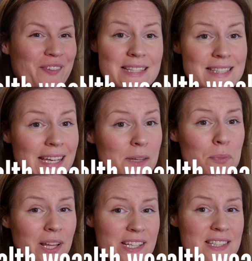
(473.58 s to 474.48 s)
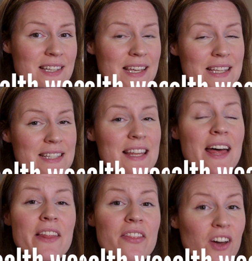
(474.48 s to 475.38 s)
Second place is
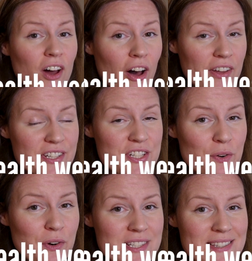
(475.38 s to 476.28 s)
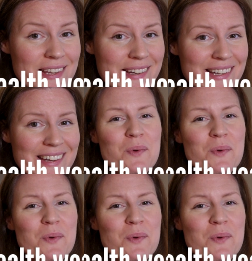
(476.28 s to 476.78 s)
the cottagecore aesthetic,